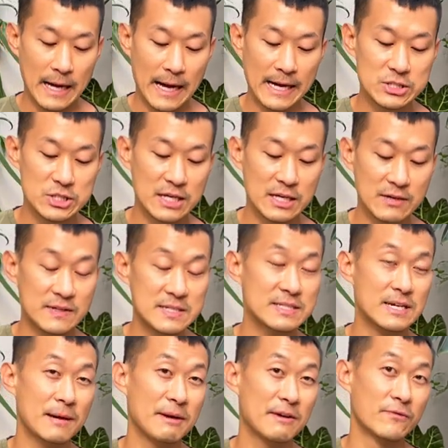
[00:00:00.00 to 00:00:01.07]
I actually give this
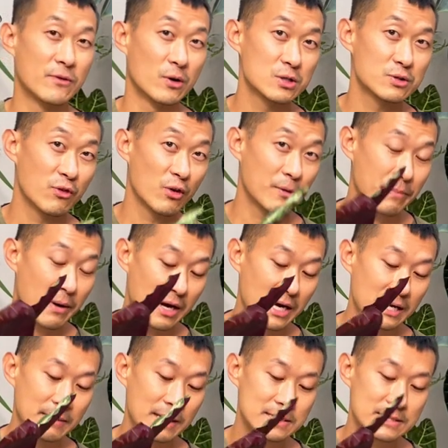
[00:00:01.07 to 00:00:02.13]
guy my Forest 4
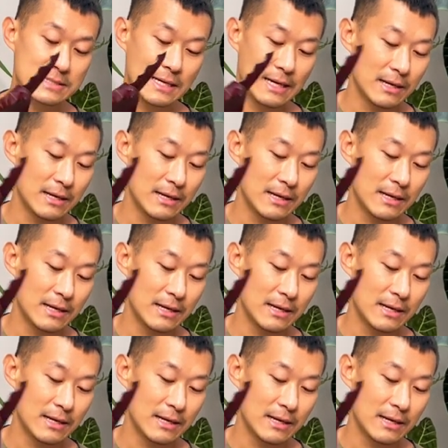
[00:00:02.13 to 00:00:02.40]
potting mix,